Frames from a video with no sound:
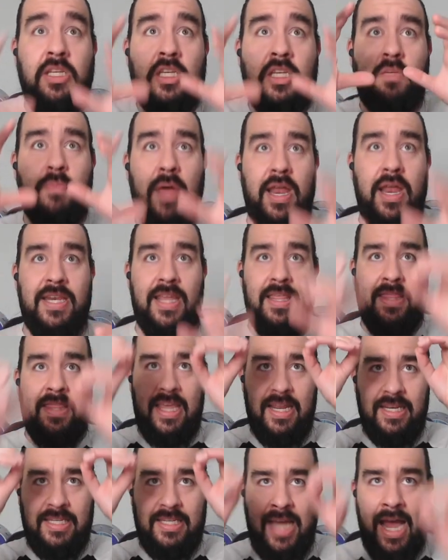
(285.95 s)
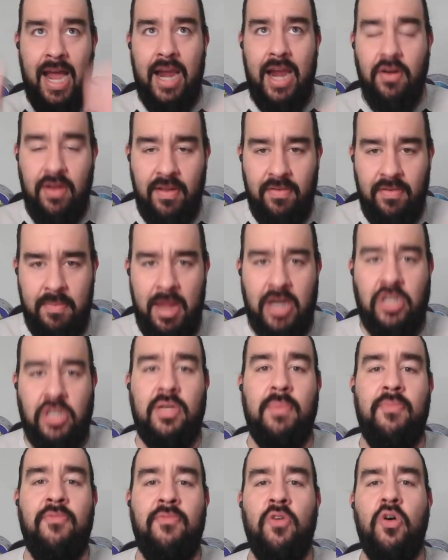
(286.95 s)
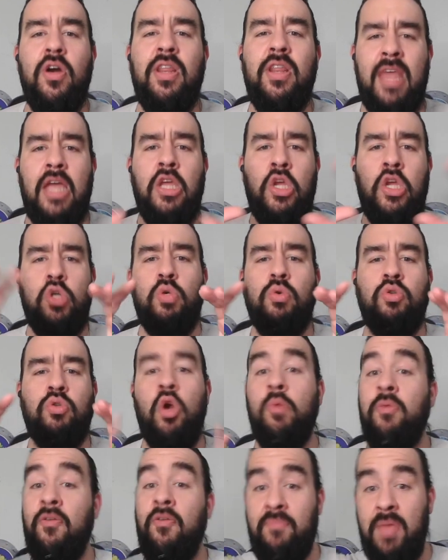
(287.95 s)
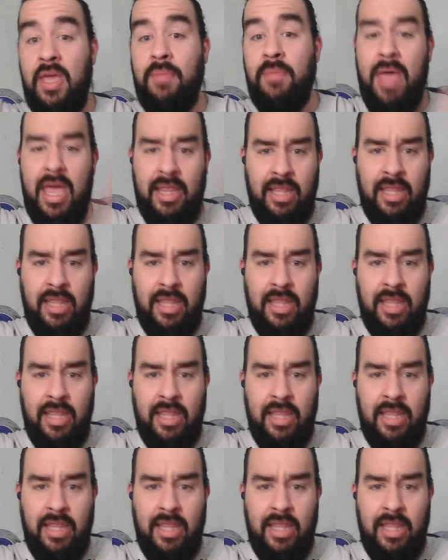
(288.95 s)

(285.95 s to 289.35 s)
spent the entirety of the match subverting that usual trope of big man,